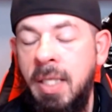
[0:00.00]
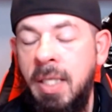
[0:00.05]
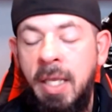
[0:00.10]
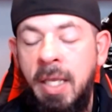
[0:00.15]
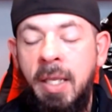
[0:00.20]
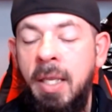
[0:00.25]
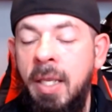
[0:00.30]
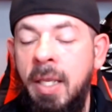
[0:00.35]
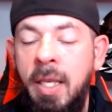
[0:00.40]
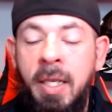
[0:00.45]

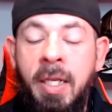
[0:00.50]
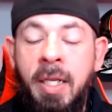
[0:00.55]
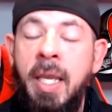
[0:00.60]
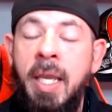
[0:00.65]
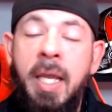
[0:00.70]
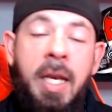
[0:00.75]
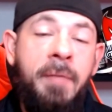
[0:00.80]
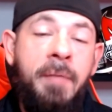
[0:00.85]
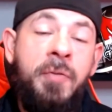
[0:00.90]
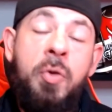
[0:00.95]
And
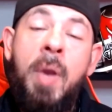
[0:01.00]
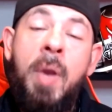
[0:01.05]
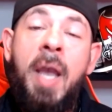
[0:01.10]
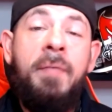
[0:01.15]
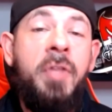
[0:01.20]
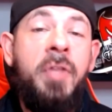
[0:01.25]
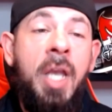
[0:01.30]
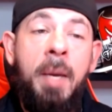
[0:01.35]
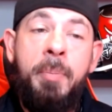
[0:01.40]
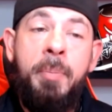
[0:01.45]
again, if you have
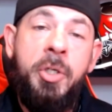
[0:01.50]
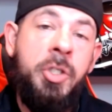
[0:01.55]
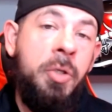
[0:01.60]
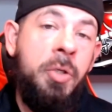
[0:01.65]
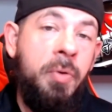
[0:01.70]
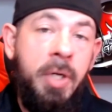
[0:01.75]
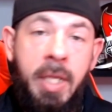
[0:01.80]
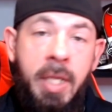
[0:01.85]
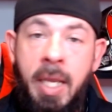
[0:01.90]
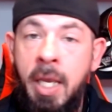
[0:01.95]
the
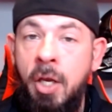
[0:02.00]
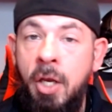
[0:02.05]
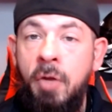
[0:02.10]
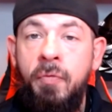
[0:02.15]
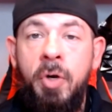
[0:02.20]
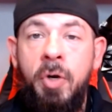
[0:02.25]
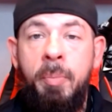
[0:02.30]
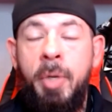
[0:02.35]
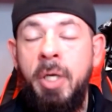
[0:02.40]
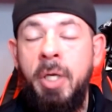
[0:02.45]
opportunity, head over
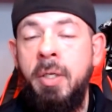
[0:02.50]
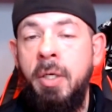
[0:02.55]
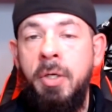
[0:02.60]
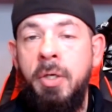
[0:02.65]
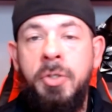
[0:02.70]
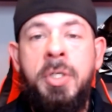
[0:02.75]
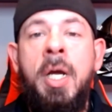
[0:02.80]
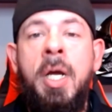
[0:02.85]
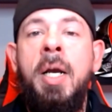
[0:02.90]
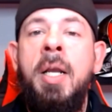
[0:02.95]
to
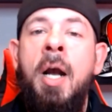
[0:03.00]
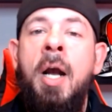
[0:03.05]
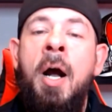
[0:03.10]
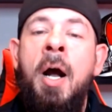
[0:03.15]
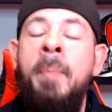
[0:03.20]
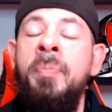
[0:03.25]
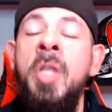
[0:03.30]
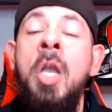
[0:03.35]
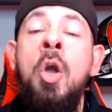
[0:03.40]
Buccaneers.com.